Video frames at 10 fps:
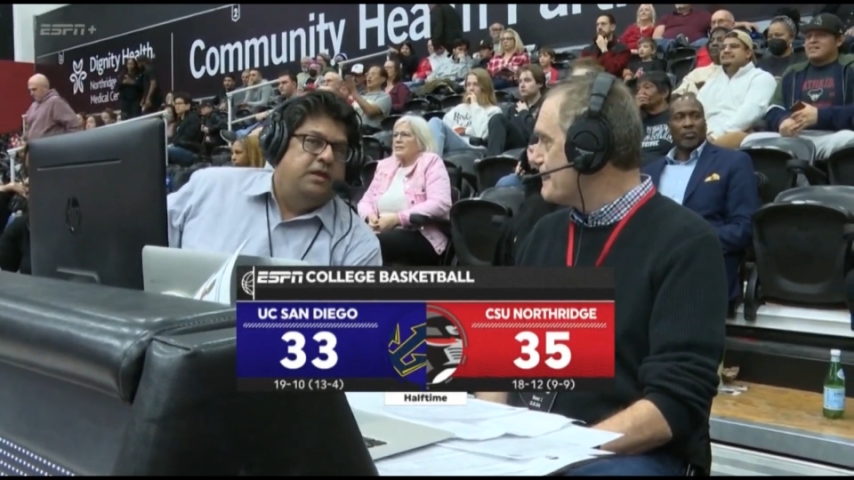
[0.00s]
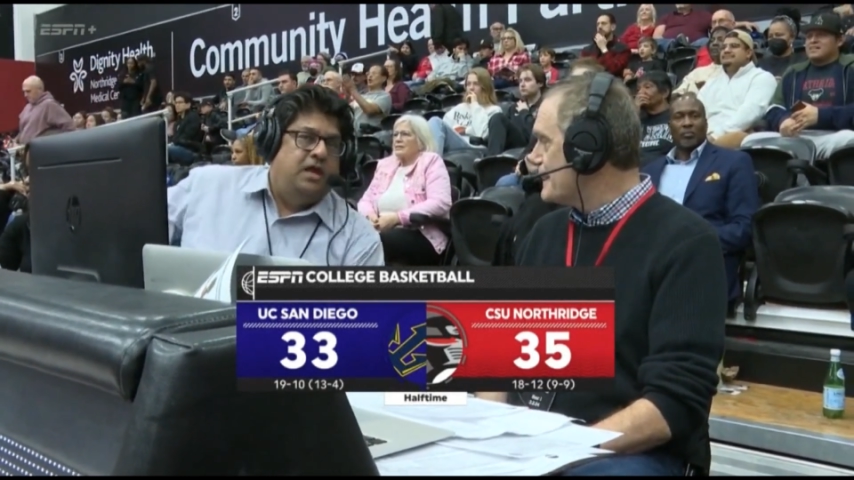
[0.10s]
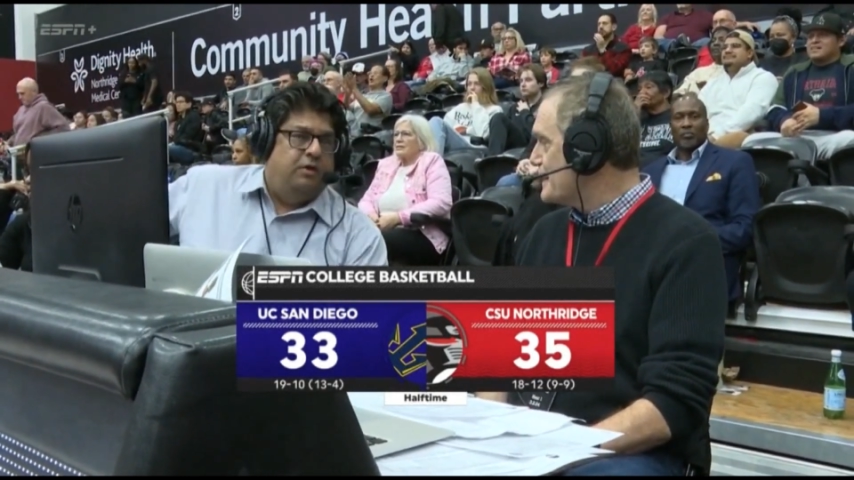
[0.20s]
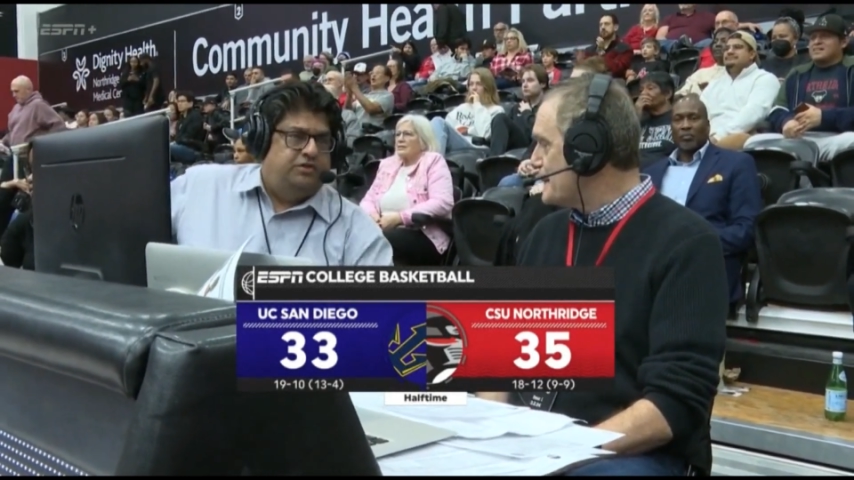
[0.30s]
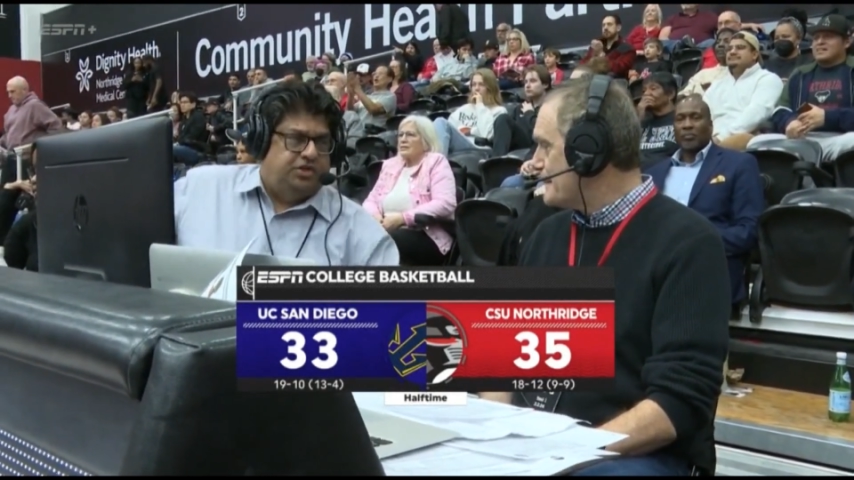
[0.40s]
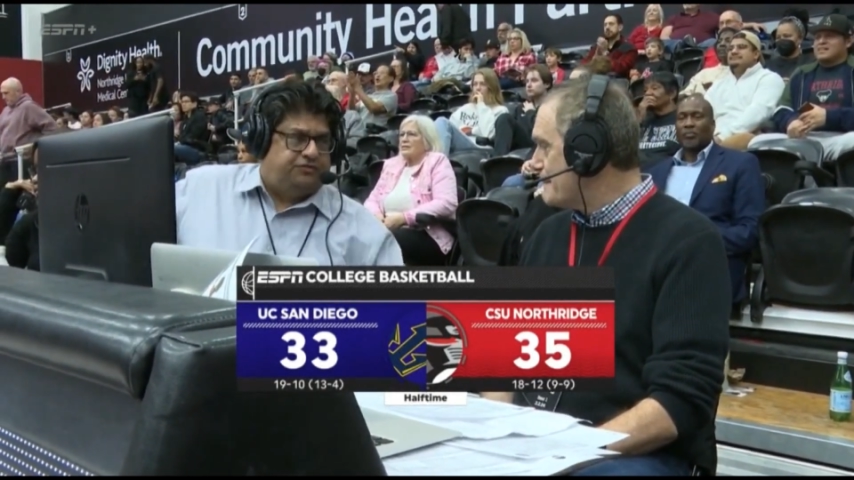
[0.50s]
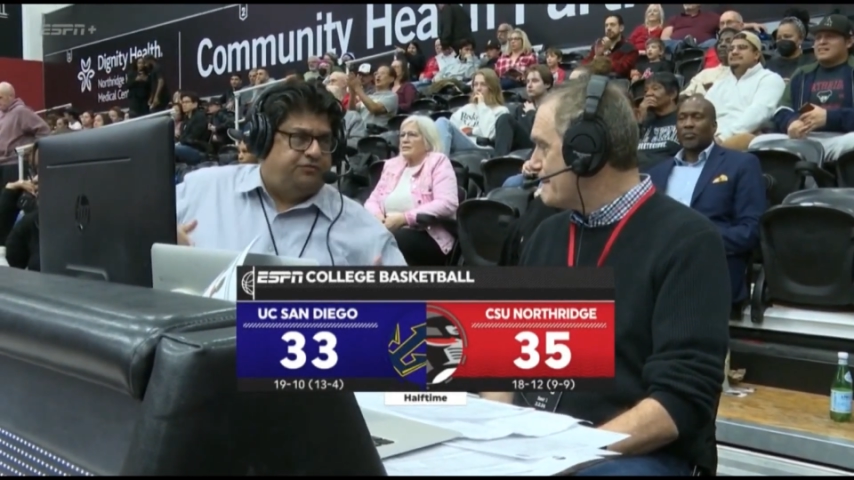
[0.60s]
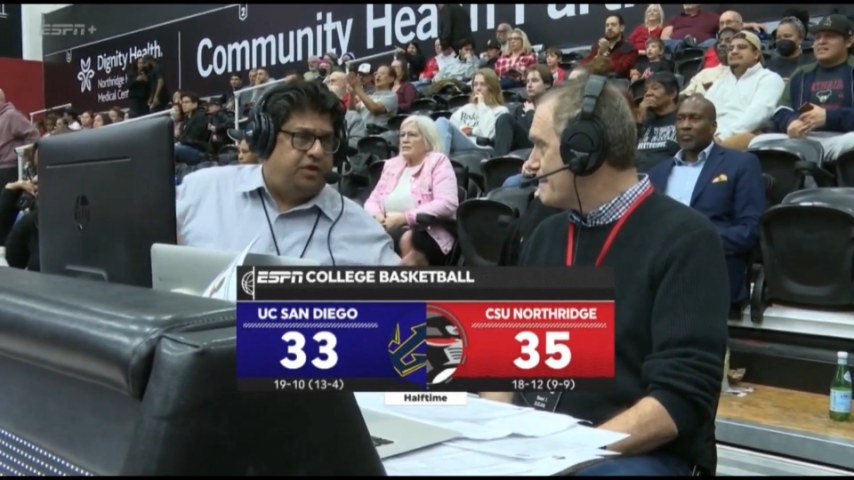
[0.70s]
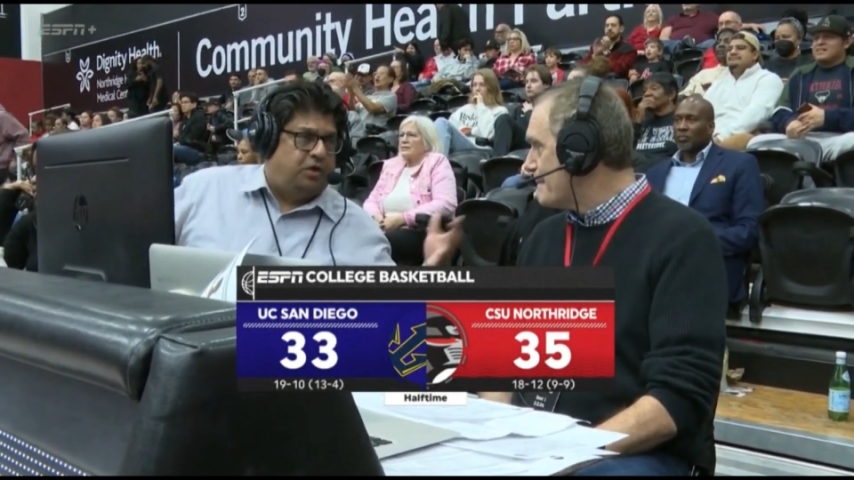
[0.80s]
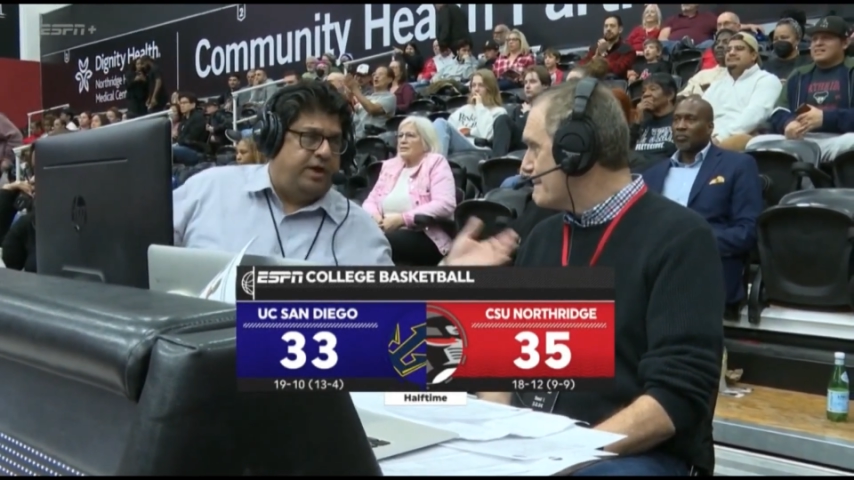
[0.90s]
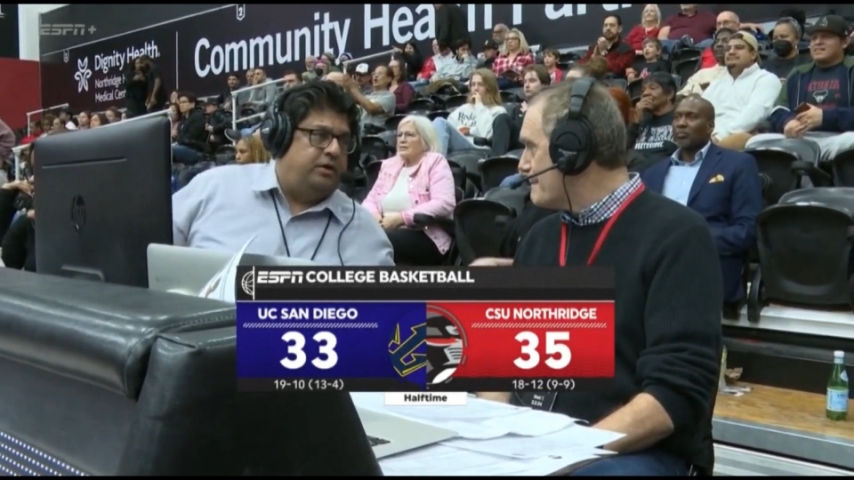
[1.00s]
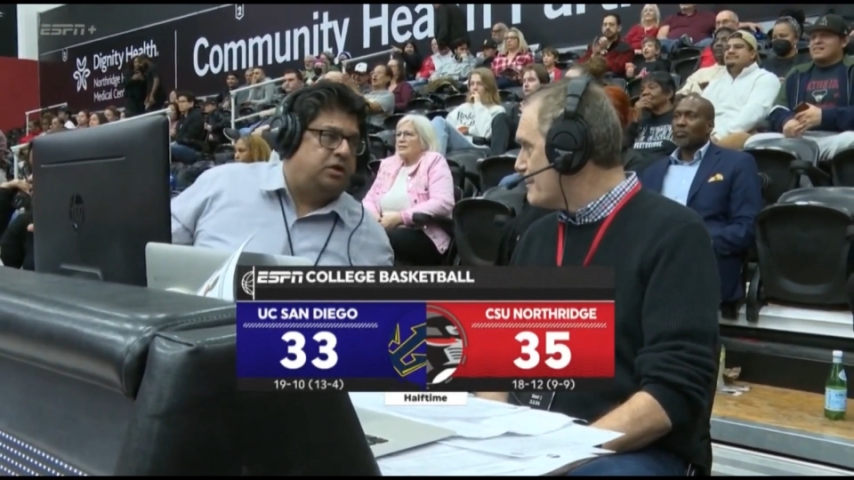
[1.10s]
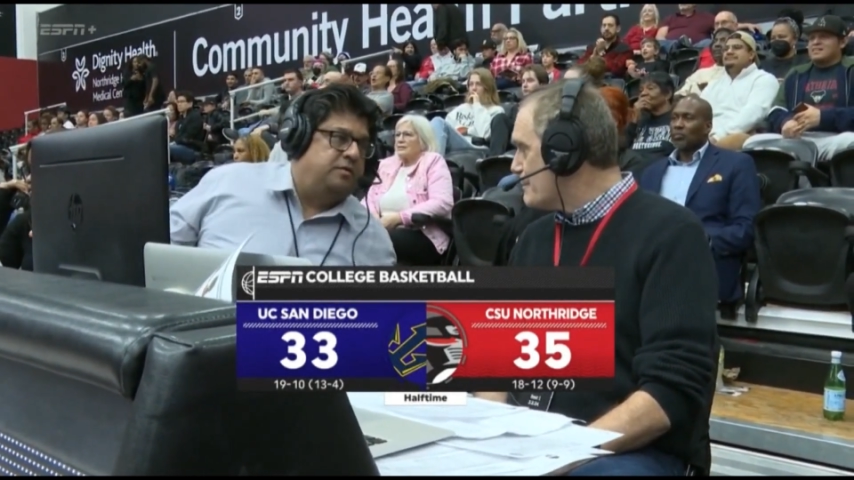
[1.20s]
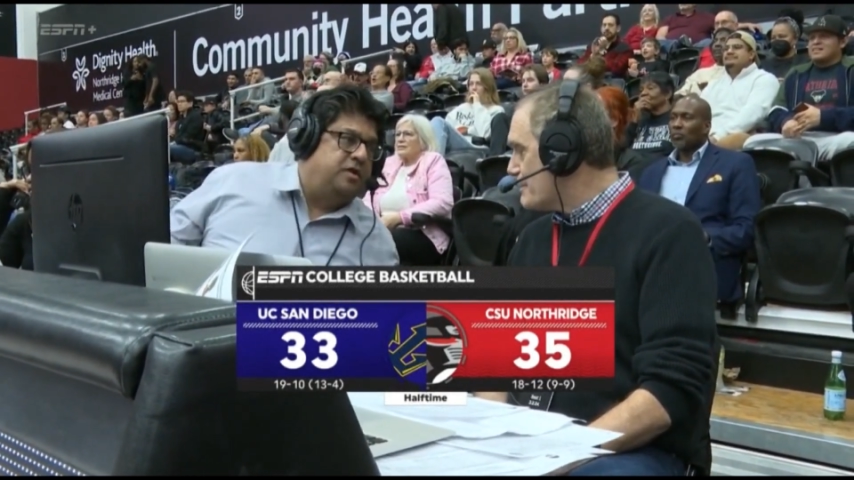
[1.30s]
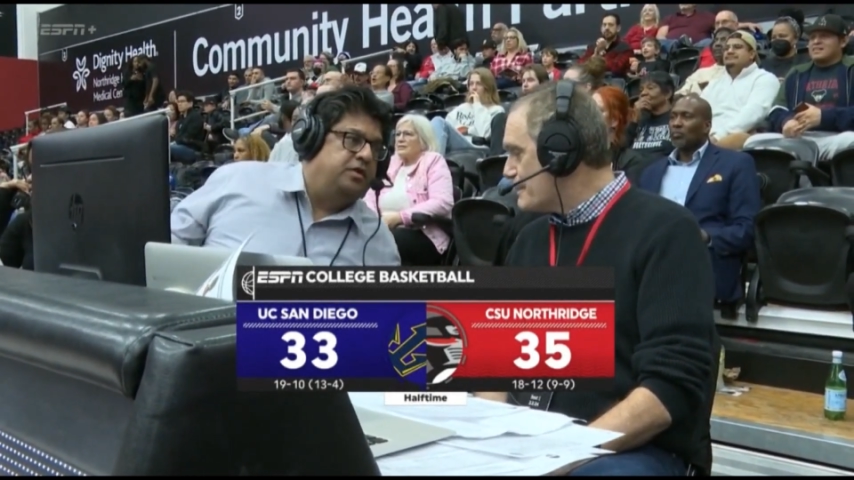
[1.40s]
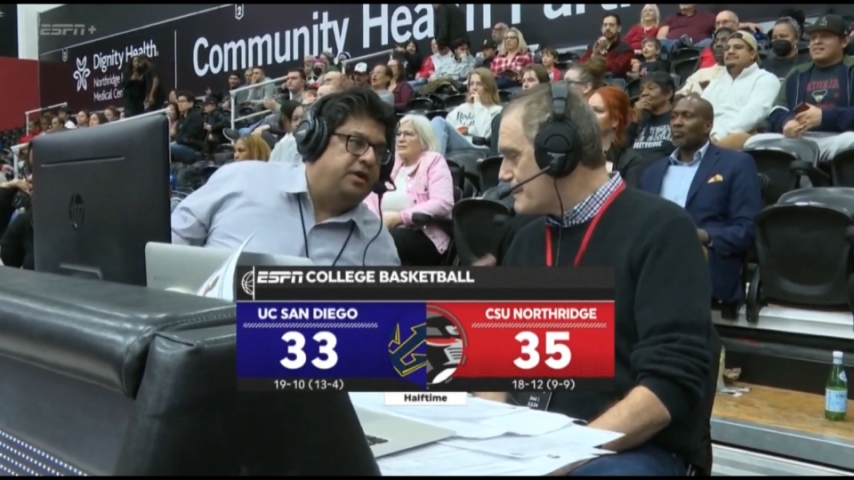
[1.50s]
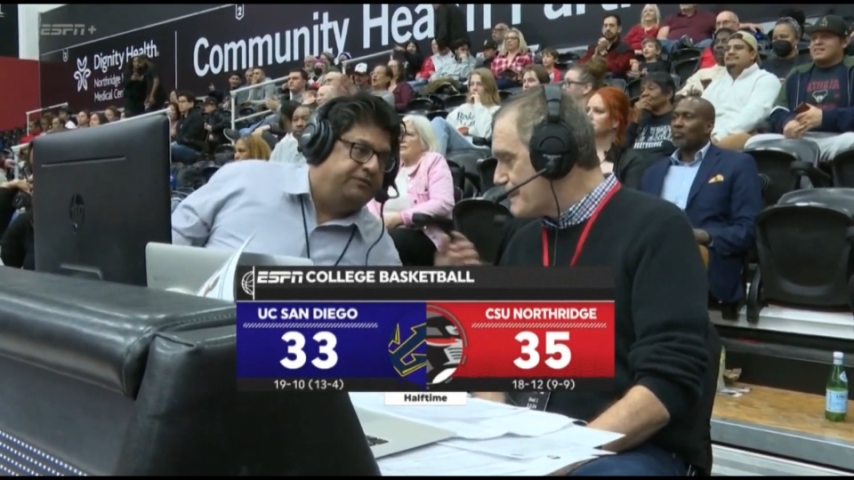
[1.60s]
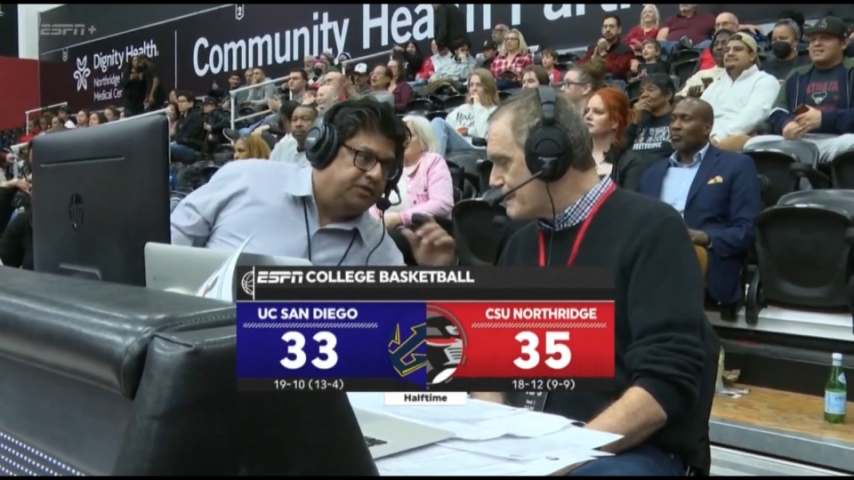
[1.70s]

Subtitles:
Now, just for the greater community,